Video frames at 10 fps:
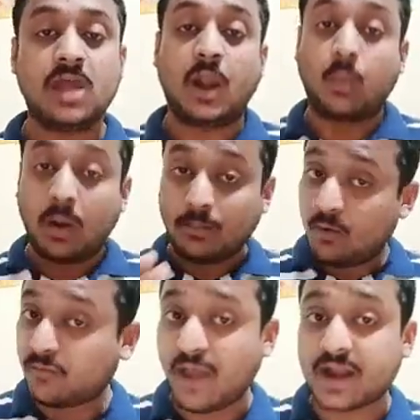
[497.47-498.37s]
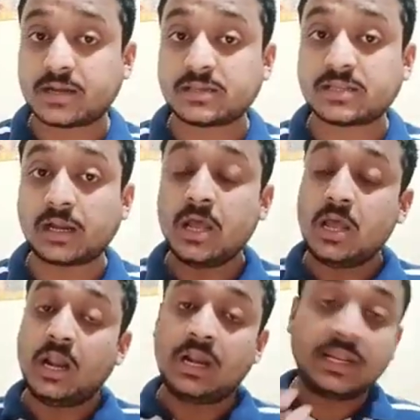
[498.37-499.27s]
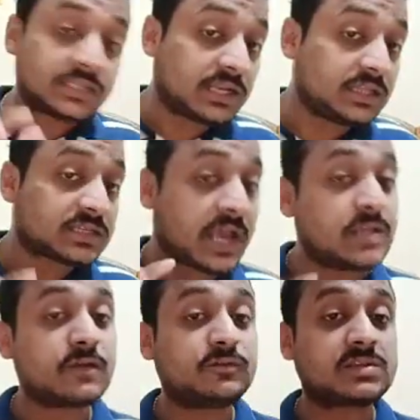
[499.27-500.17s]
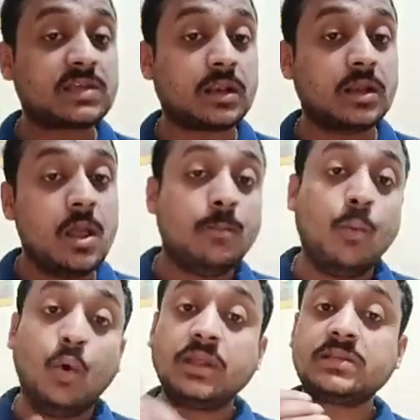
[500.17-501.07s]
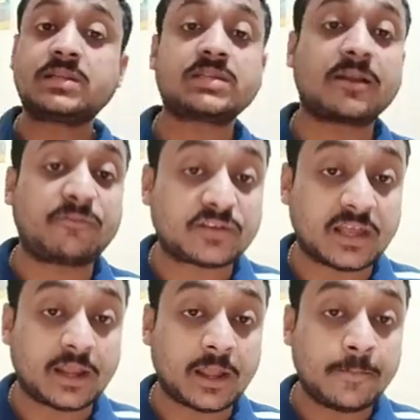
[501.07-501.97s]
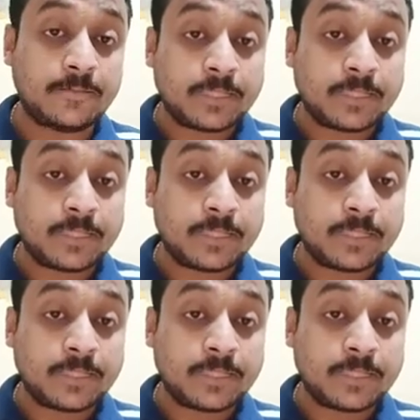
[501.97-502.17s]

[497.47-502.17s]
And one more fact is that lesser the size of the cell, more is its surface area.